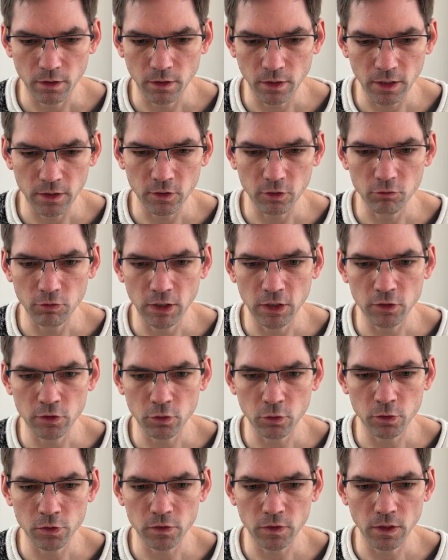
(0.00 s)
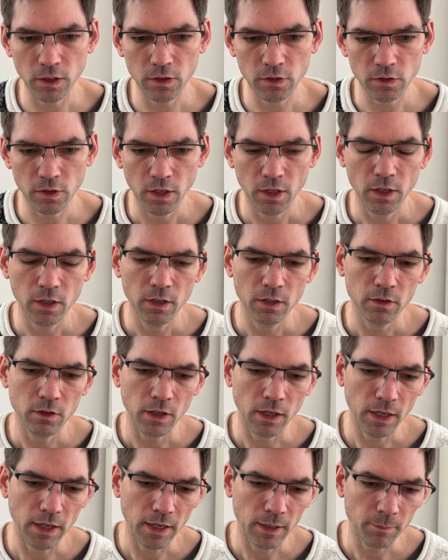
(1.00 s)
Collecting resources?
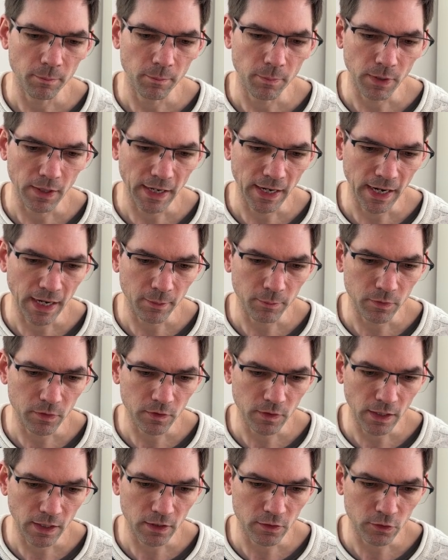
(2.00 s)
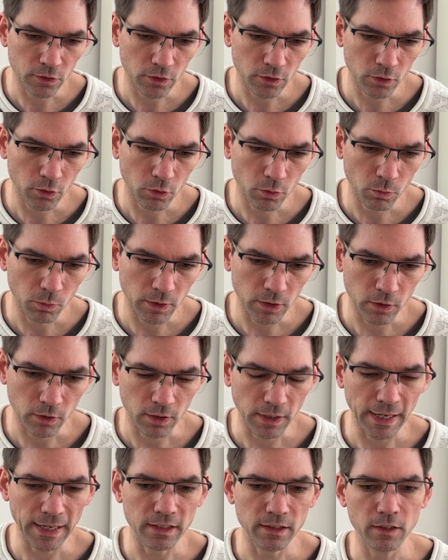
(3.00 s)
Perhaps we're
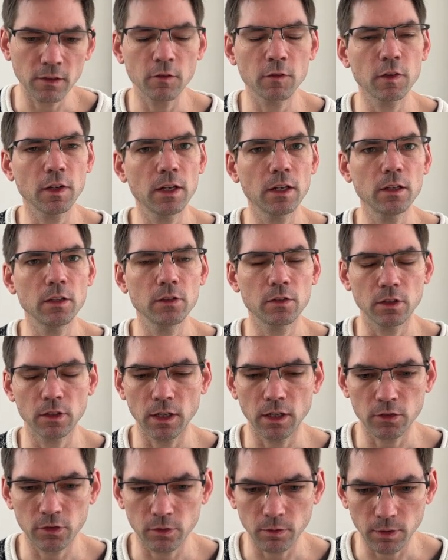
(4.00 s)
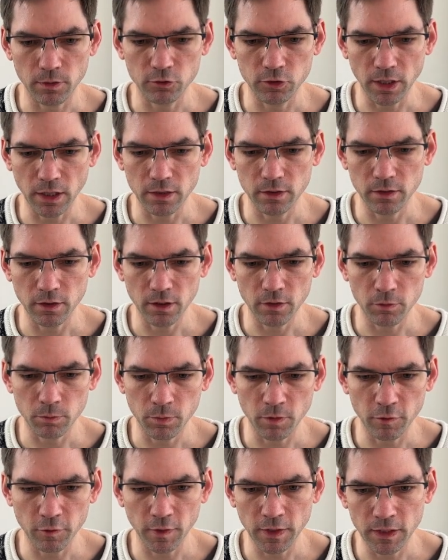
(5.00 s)
collecting things and that's our objective and
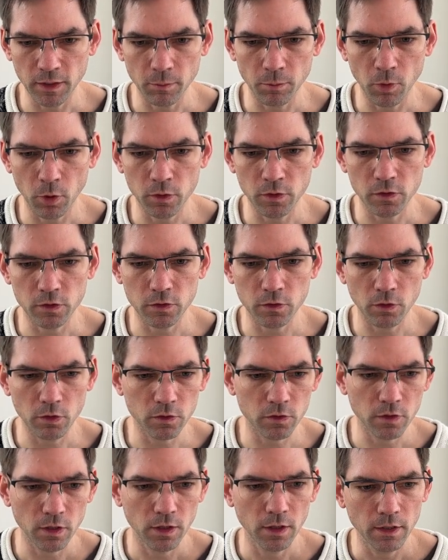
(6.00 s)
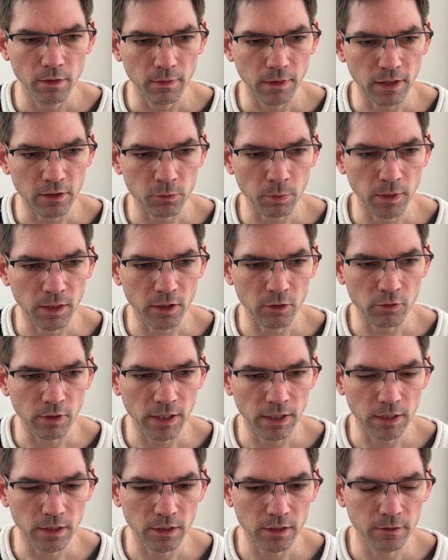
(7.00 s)
we're fighting monsters. That's what I
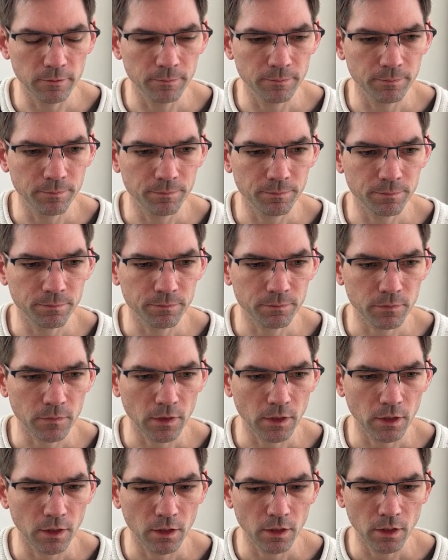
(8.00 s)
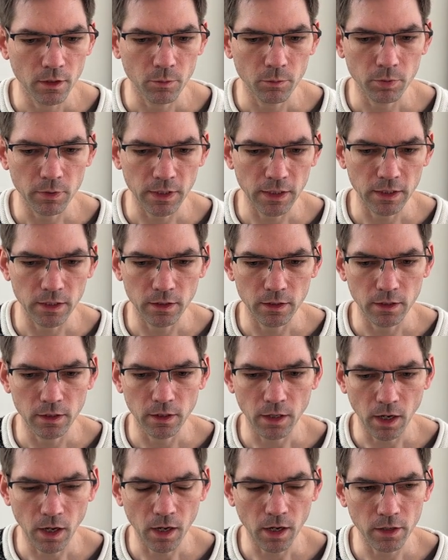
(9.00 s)
reckon. Playing
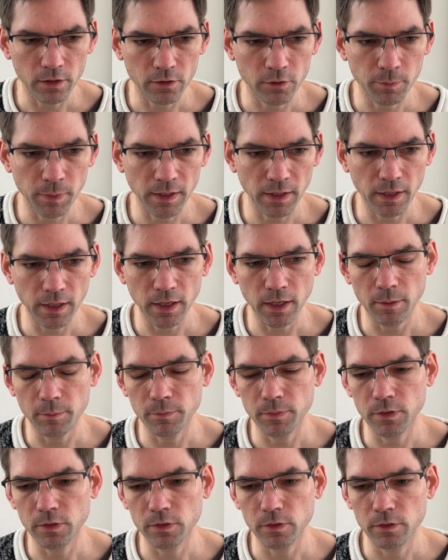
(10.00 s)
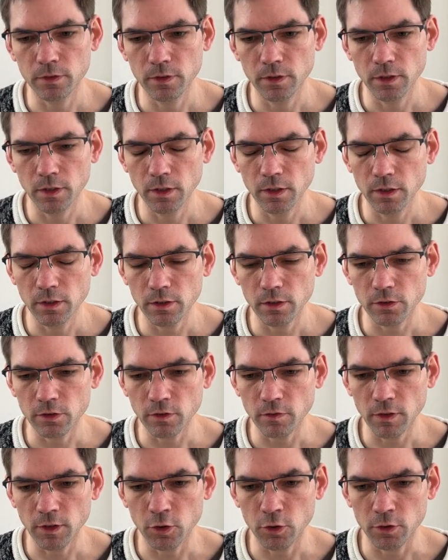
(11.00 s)
cards perhaps. Let's
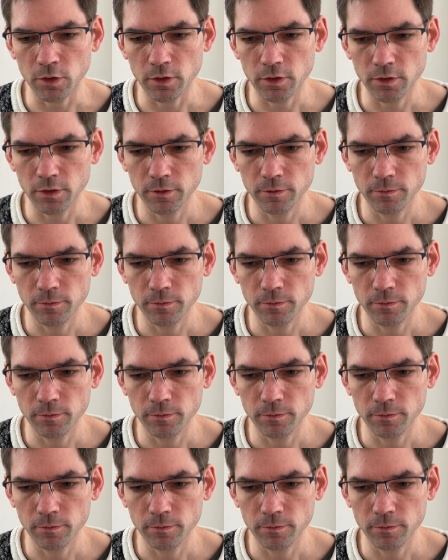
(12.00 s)
have a look.